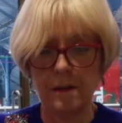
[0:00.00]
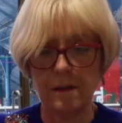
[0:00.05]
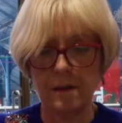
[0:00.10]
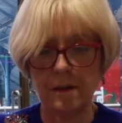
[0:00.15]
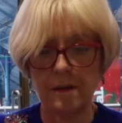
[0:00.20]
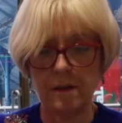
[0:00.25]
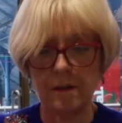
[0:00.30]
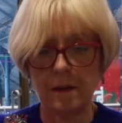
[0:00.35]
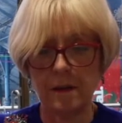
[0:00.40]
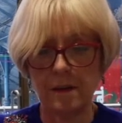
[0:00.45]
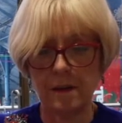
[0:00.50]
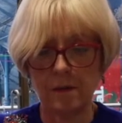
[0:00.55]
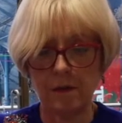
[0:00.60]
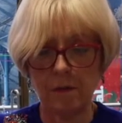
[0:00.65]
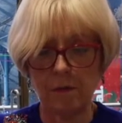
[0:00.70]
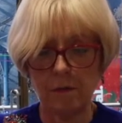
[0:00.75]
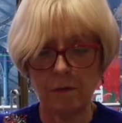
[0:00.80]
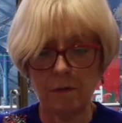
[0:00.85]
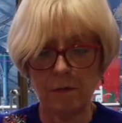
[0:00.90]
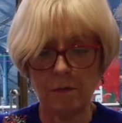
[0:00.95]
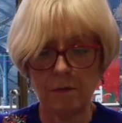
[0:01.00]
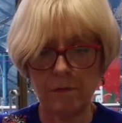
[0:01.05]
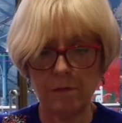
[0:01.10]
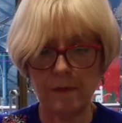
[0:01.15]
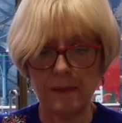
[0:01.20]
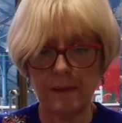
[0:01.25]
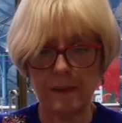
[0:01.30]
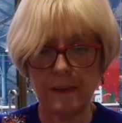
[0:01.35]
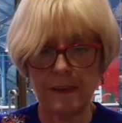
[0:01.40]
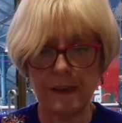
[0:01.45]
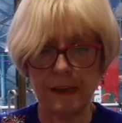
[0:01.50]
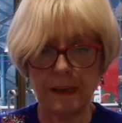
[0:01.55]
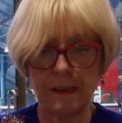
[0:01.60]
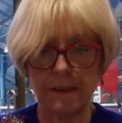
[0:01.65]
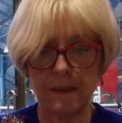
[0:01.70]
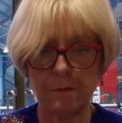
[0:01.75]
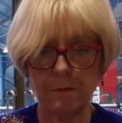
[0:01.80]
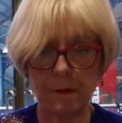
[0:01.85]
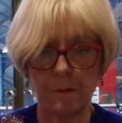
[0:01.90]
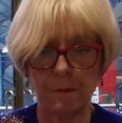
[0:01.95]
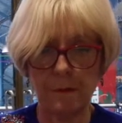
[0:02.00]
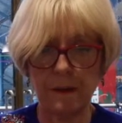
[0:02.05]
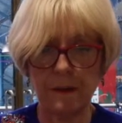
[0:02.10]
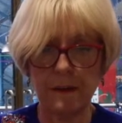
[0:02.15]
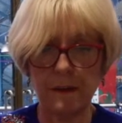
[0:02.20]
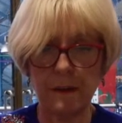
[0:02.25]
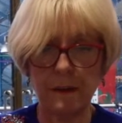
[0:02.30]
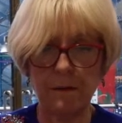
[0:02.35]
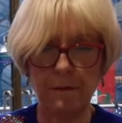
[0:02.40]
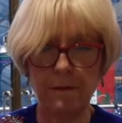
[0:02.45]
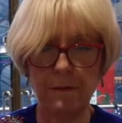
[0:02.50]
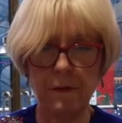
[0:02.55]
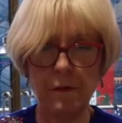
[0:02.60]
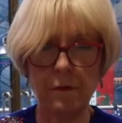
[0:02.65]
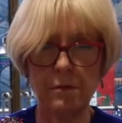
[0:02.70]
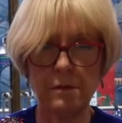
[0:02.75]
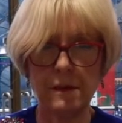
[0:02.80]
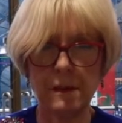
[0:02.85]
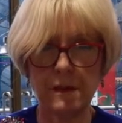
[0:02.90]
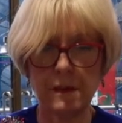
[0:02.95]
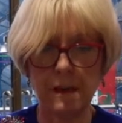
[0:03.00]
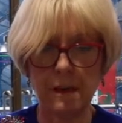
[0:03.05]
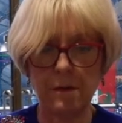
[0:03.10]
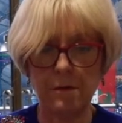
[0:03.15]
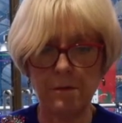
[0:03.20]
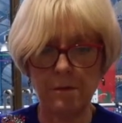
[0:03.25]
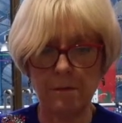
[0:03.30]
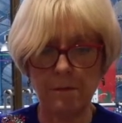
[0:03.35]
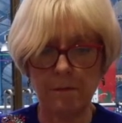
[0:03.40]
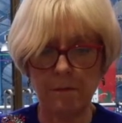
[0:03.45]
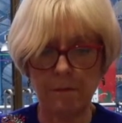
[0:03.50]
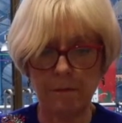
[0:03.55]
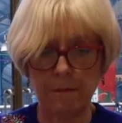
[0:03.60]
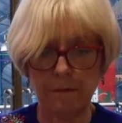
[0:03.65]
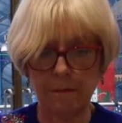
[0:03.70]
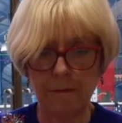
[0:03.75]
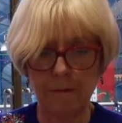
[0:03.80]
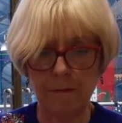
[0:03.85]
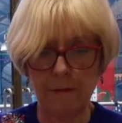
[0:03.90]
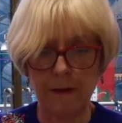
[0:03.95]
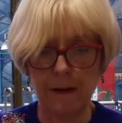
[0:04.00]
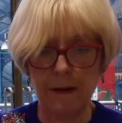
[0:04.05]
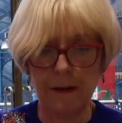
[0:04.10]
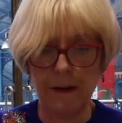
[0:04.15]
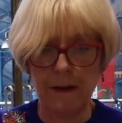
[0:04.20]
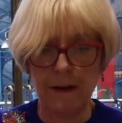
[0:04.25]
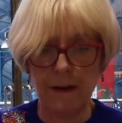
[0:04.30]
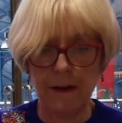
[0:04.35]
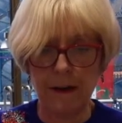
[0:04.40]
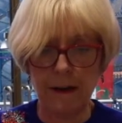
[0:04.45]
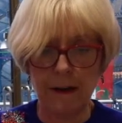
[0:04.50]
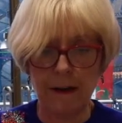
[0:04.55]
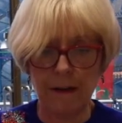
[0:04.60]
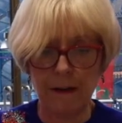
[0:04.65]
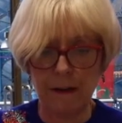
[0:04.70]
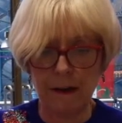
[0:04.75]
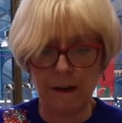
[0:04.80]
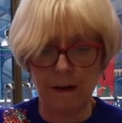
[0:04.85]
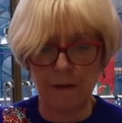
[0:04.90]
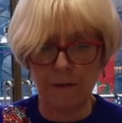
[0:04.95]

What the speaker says: so that it all stays in one piece. And fold it down, and there